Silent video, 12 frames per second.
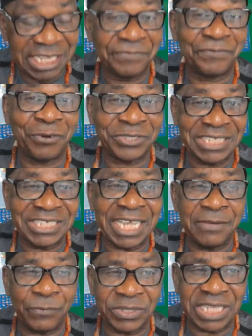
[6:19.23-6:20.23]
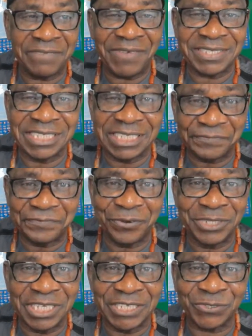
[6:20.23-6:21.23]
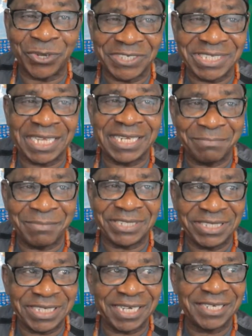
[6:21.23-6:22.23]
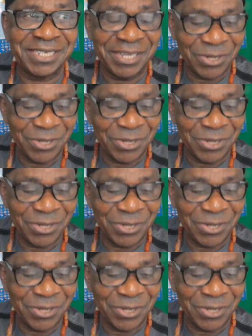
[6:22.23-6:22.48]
If whatever is in the phone is considered immaterial,